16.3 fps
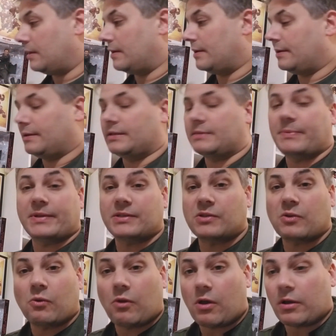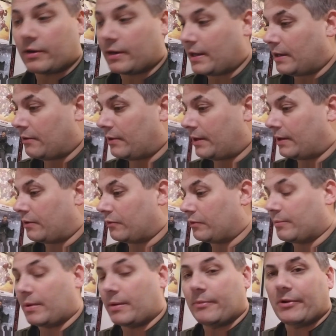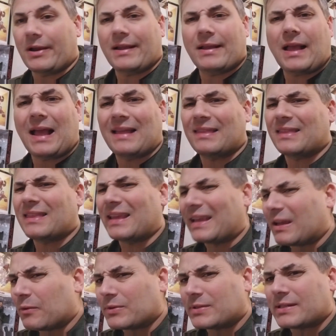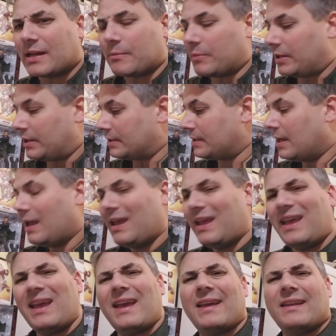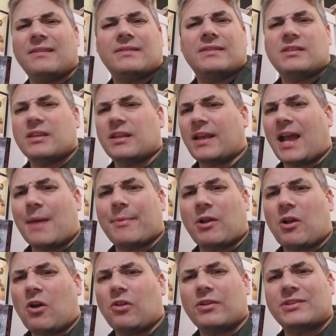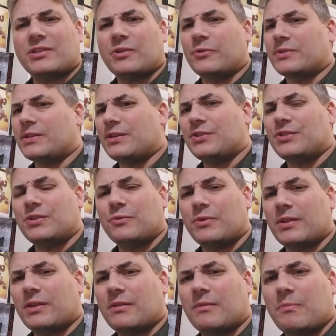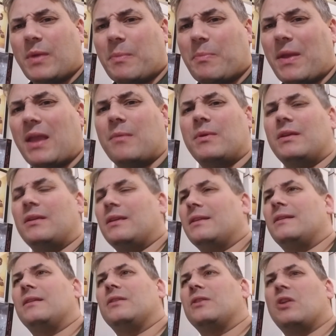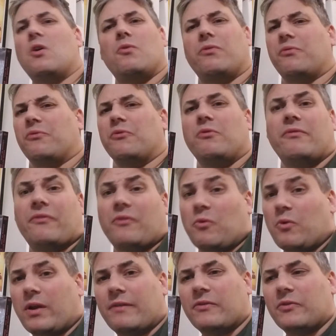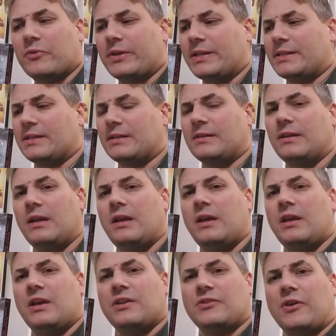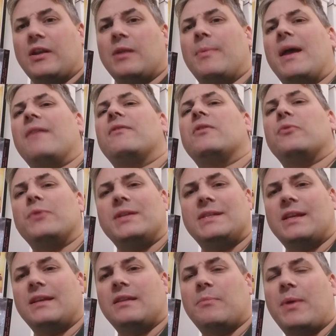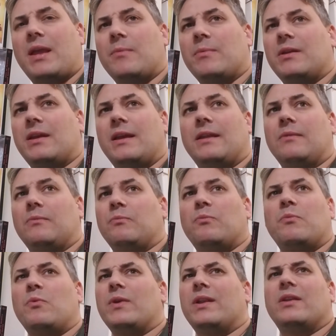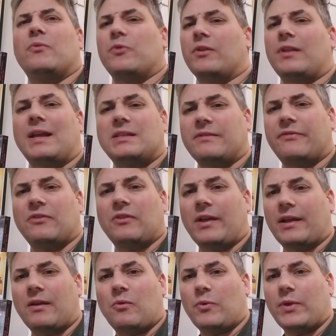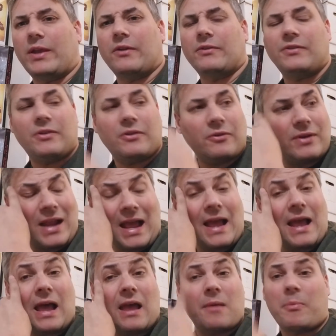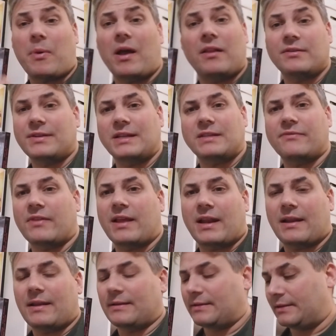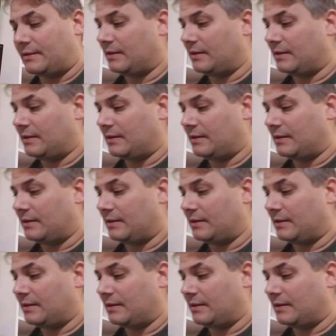It's been so long now, I don't remember. I think it was $10. And to the Comicaholics, there was an issue with my payment. It didn't go through for whatever reason. So I ended up having to resend the payment, and we didn't realize it for like a week or two. And I apologize for that.